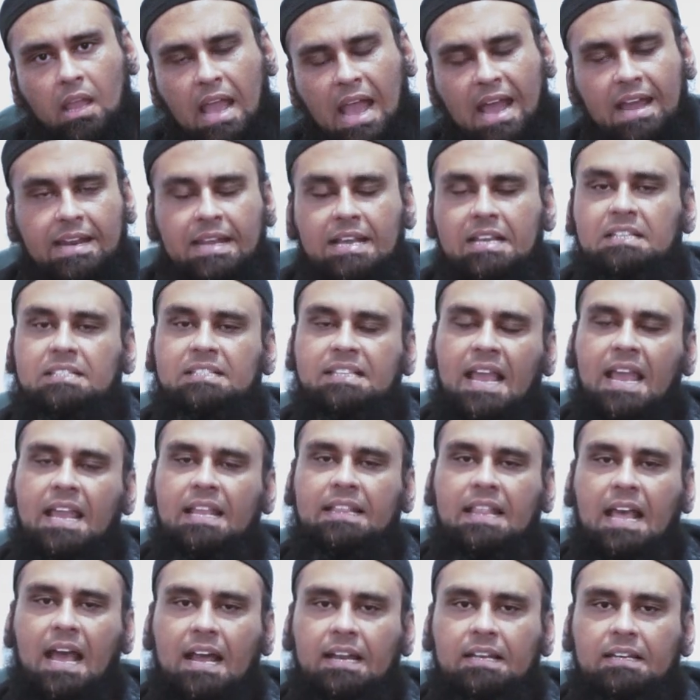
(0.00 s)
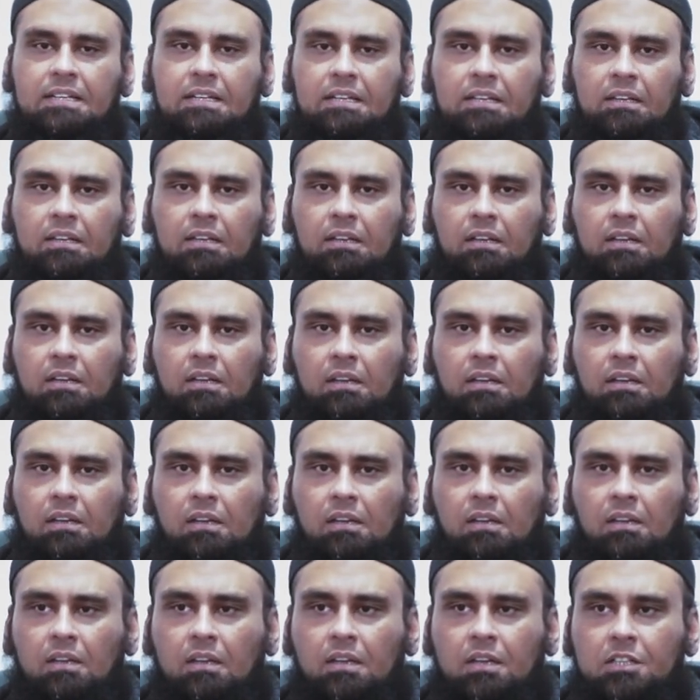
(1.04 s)
And he's saying that
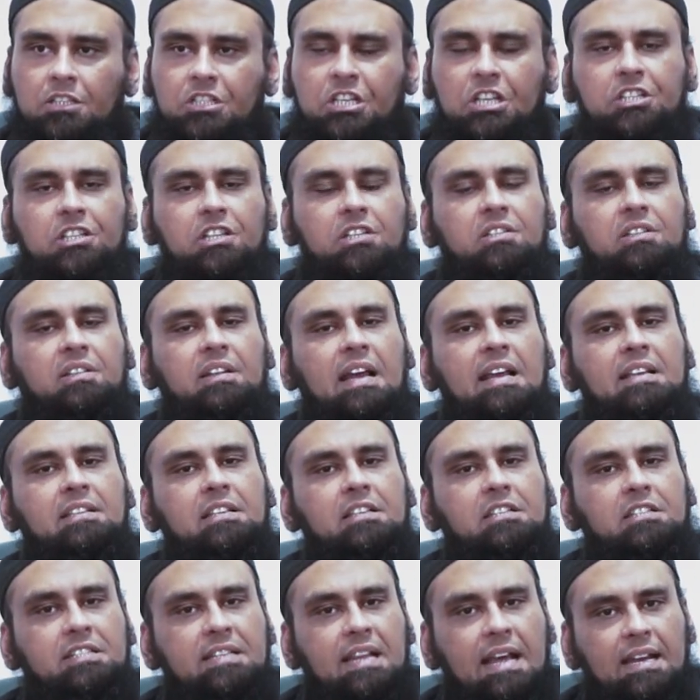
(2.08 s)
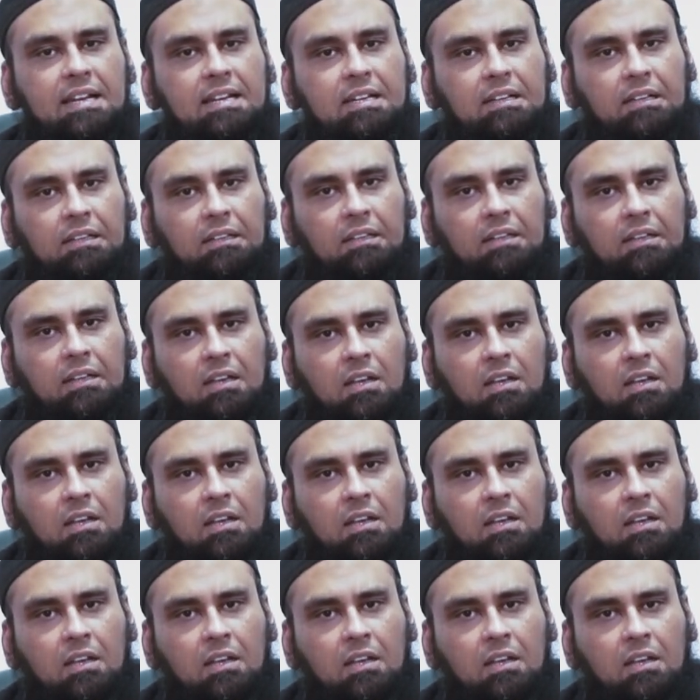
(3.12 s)
Jesus Christ is dead.